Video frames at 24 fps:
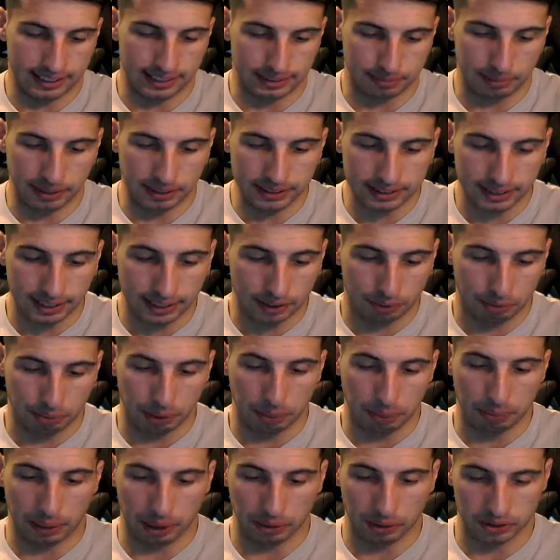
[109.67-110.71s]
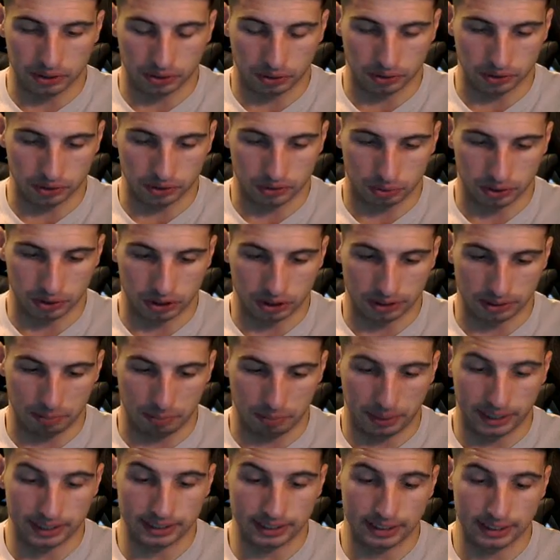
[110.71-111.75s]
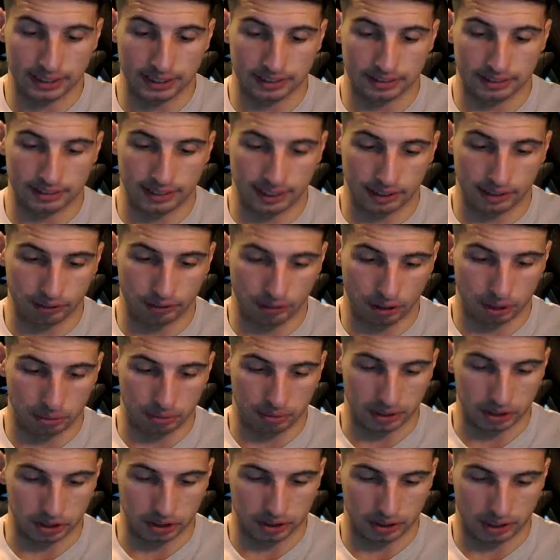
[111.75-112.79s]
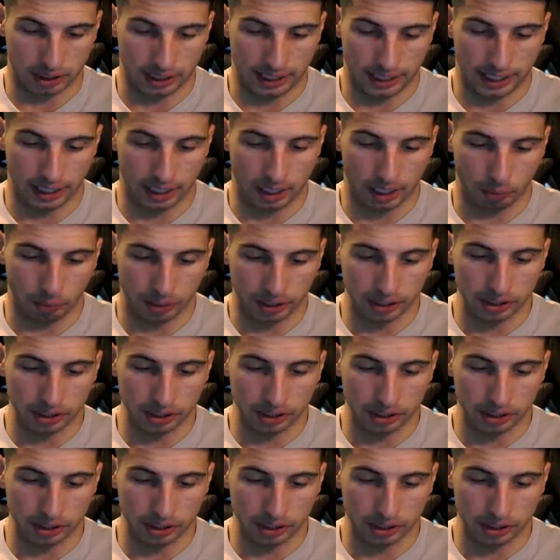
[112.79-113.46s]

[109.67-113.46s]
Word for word: basically three Power Stones, which is amazing. Thank you very much. Uh, we're gonna